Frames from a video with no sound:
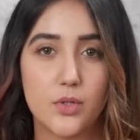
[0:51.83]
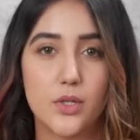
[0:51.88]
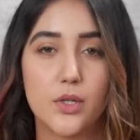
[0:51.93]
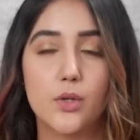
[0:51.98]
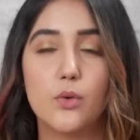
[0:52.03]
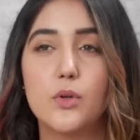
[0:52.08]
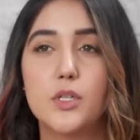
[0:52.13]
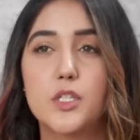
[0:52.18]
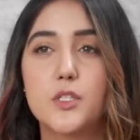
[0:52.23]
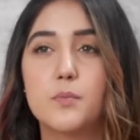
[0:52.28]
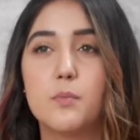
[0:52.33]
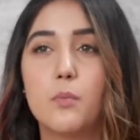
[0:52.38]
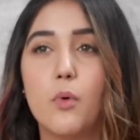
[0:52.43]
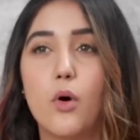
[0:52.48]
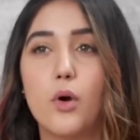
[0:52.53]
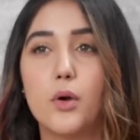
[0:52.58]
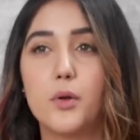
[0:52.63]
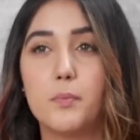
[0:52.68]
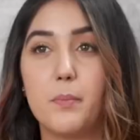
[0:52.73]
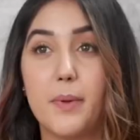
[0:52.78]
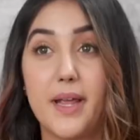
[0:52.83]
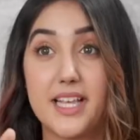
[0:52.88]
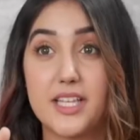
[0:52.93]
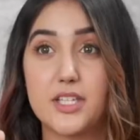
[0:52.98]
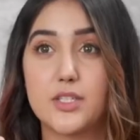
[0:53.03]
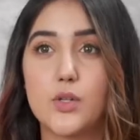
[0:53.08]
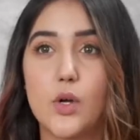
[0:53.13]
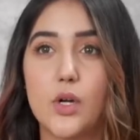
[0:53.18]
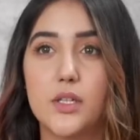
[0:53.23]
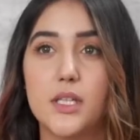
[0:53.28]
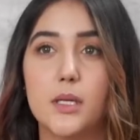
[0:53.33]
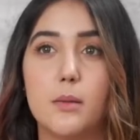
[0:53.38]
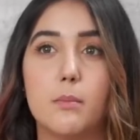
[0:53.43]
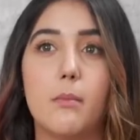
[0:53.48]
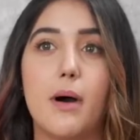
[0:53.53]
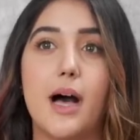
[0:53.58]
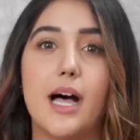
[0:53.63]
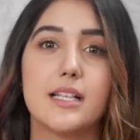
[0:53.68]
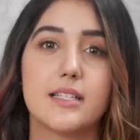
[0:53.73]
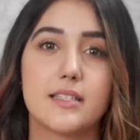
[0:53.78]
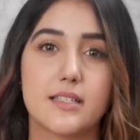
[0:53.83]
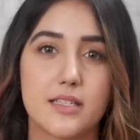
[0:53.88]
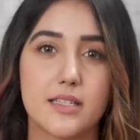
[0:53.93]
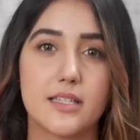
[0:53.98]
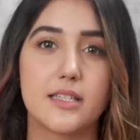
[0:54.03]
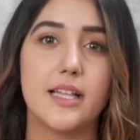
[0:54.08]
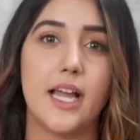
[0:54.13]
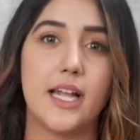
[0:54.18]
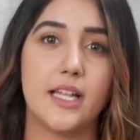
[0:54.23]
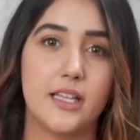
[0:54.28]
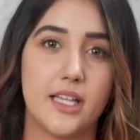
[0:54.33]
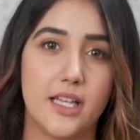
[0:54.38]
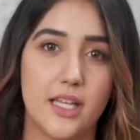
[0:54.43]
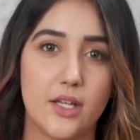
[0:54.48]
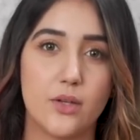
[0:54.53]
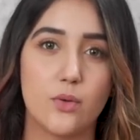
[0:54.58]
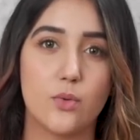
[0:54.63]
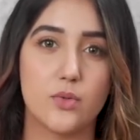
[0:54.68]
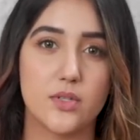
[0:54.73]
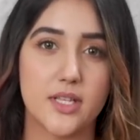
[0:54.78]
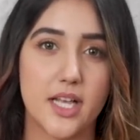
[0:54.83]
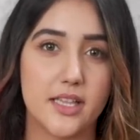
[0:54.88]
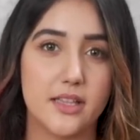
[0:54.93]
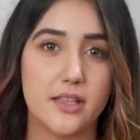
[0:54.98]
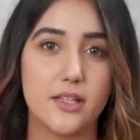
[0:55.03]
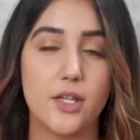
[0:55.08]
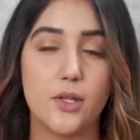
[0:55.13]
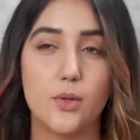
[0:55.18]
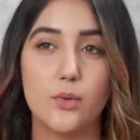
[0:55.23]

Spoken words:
you know, it's more based on the masks that they use and,